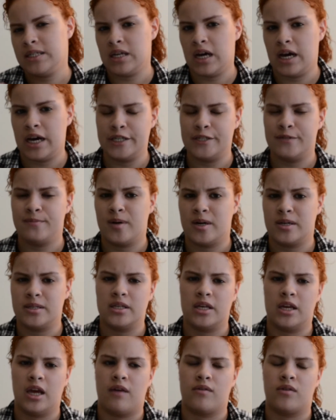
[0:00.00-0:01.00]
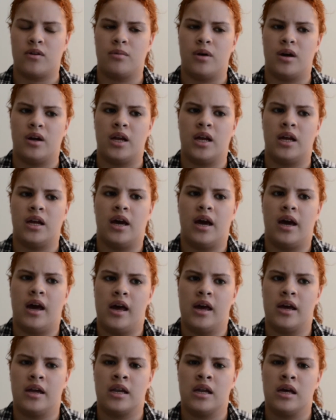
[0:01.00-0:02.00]
and high spots like everybody,
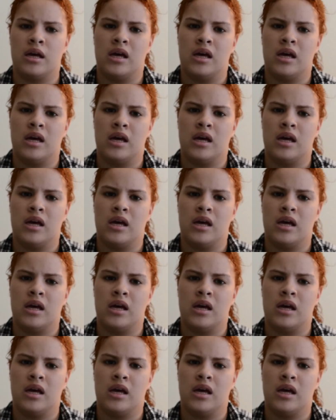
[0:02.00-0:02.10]
and